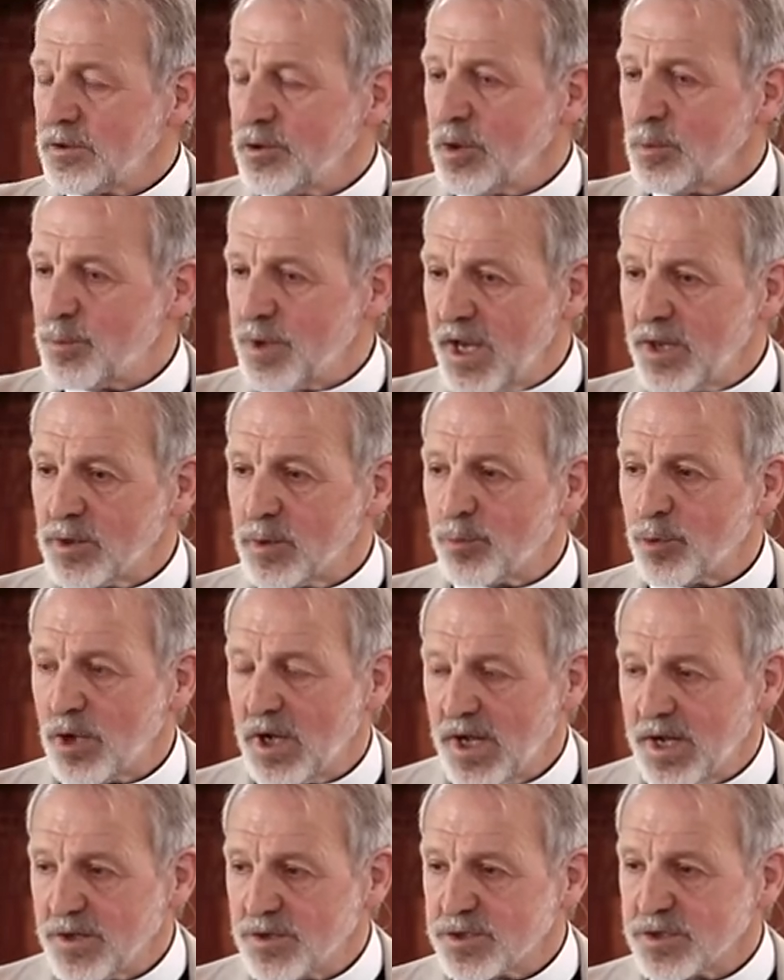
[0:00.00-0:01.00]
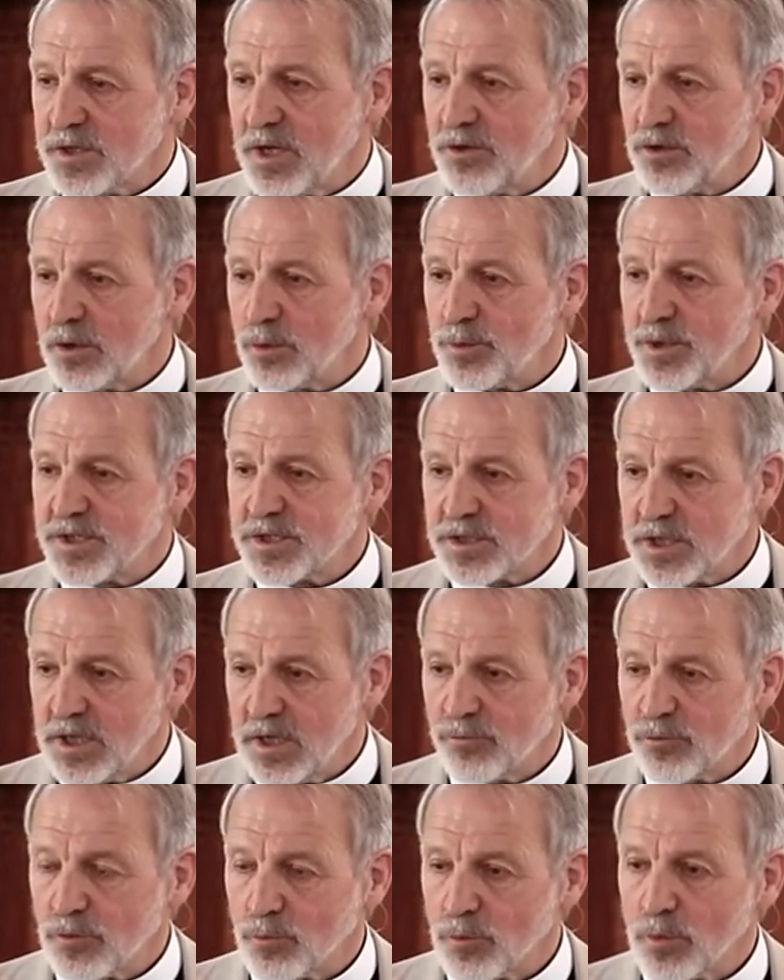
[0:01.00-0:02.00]
you pay the price and you
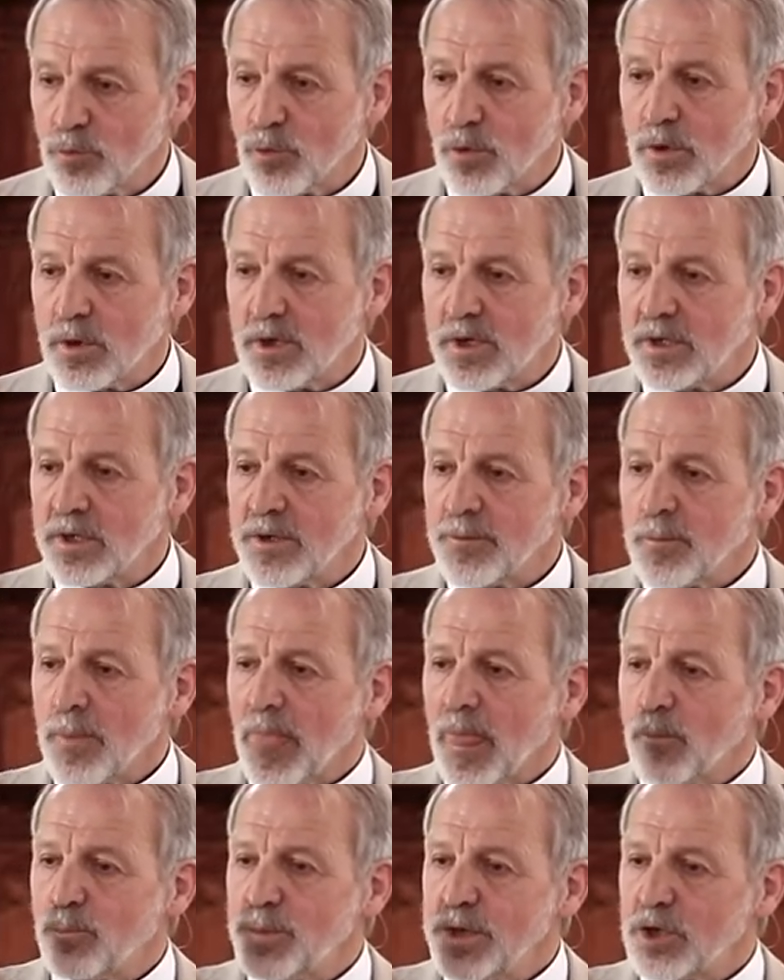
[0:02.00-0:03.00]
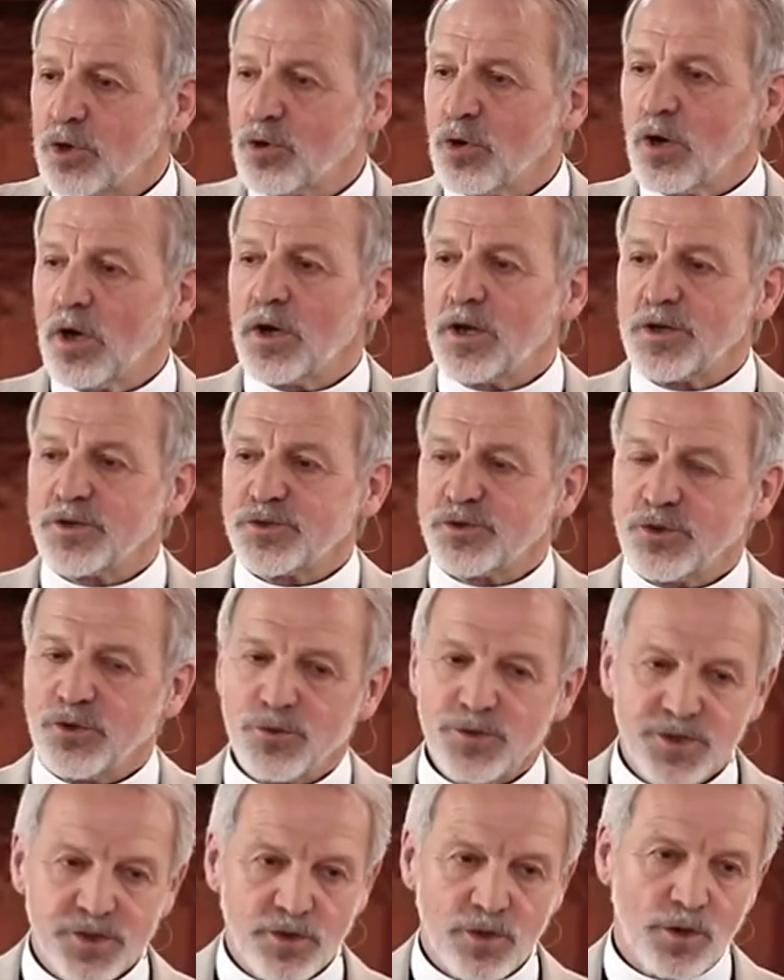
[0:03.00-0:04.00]
receive the reward because
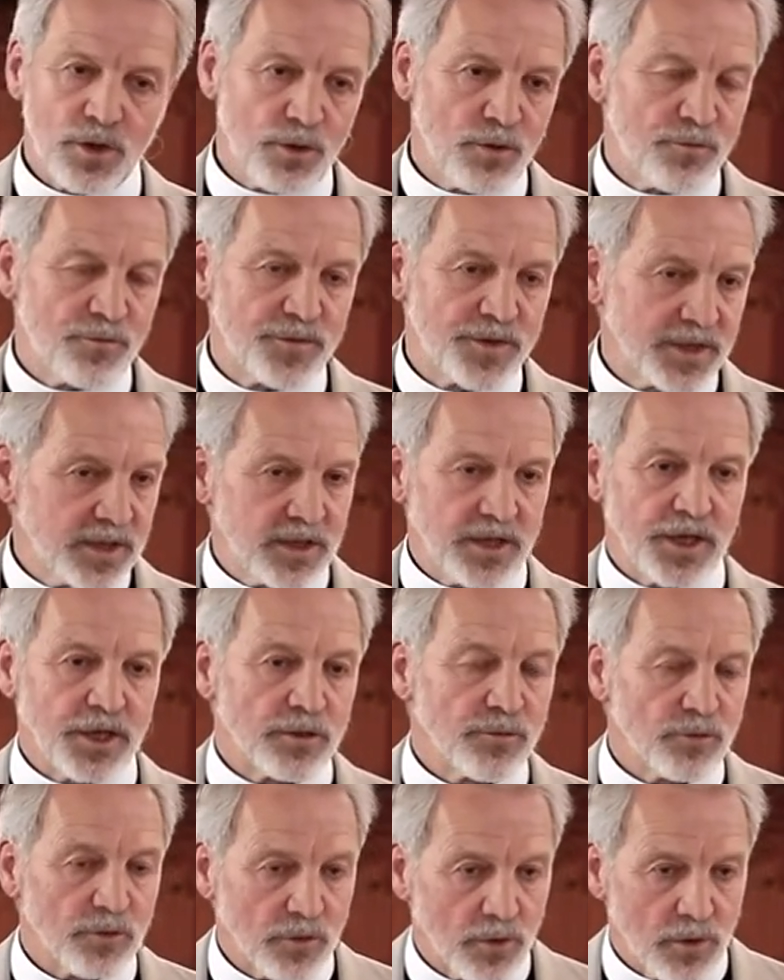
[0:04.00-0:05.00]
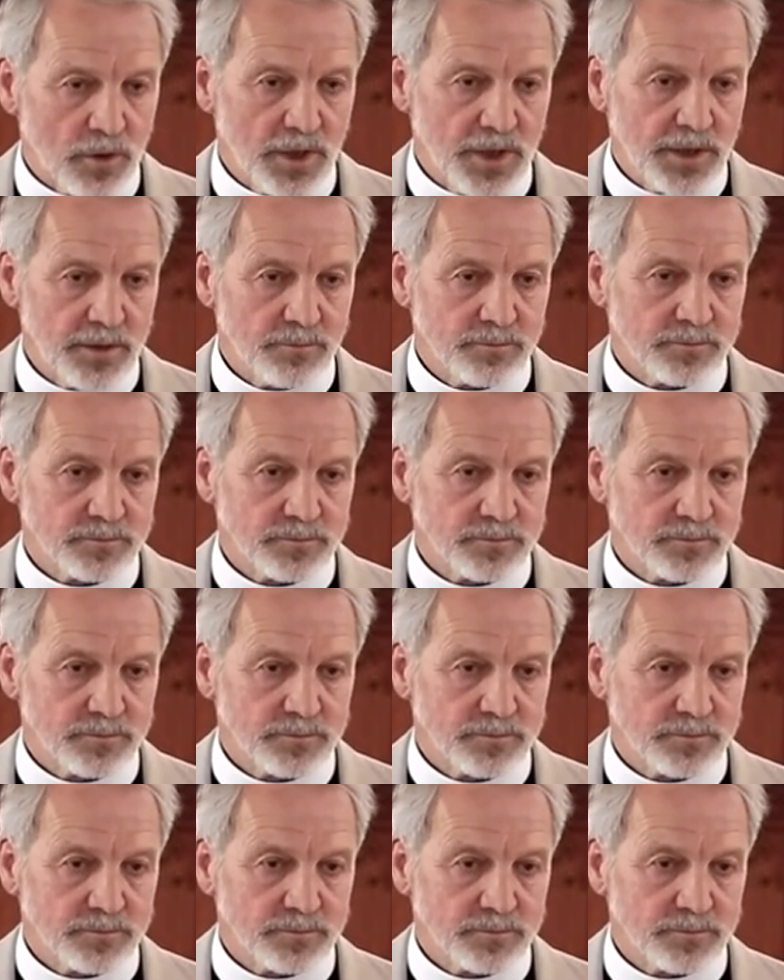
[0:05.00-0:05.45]
you serve the King of glory